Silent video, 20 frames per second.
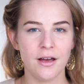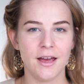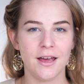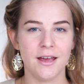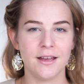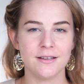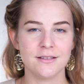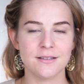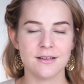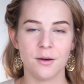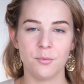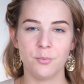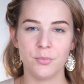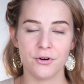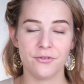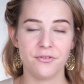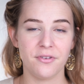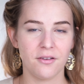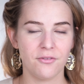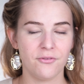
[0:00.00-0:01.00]
and a
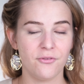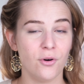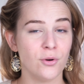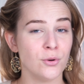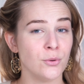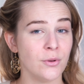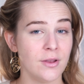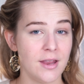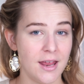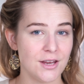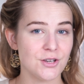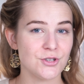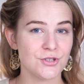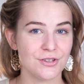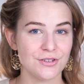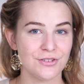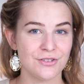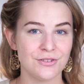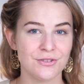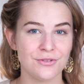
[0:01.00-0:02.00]
perfect
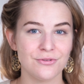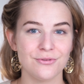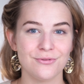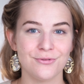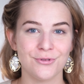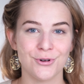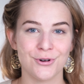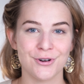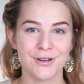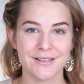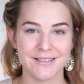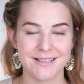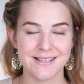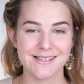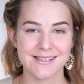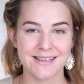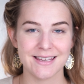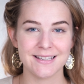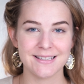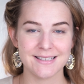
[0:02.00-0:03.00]
foundation for this
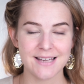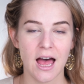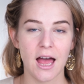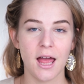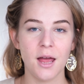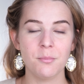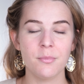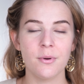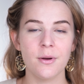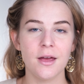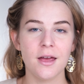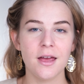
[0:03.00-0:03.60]
skin type,